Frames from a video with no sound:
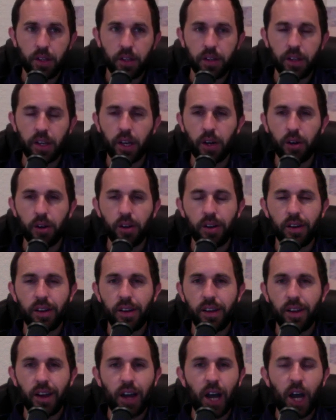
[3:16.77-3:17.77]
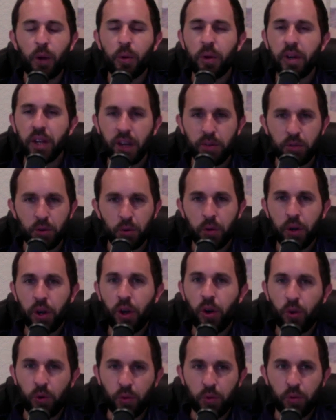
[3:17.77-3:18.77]
Now, I would never want
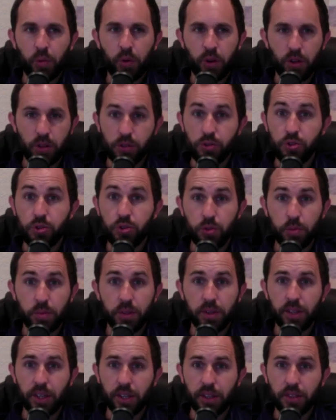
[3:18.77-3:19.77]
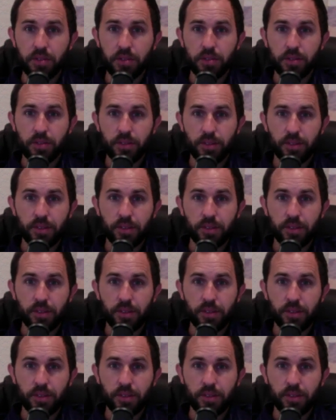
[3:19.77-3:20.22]
to own one of those stupid things,